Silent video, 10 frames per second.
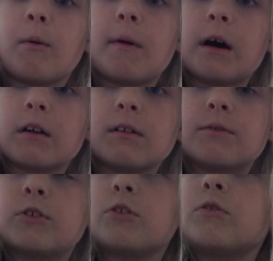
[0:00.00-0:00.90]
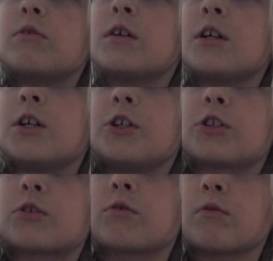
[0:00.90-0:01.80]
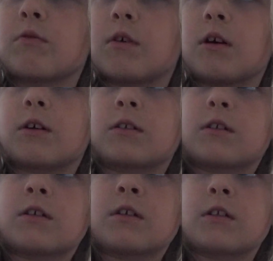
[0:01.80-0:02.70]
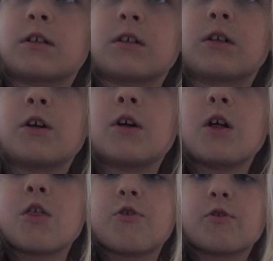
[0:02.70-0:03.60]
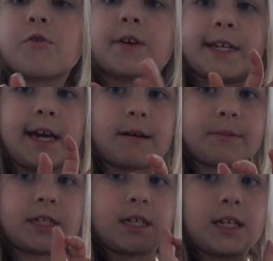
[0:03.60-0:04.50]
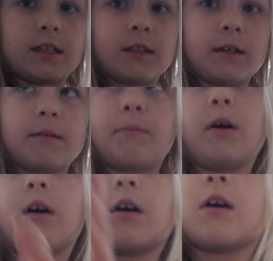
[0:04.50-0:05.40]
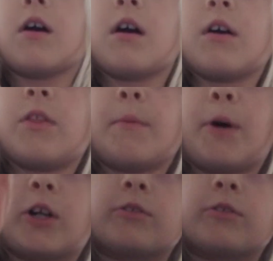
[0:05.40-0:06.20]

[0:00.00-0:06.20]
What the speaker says: bottle of glue, you're just going to want to throw the cap and the bottle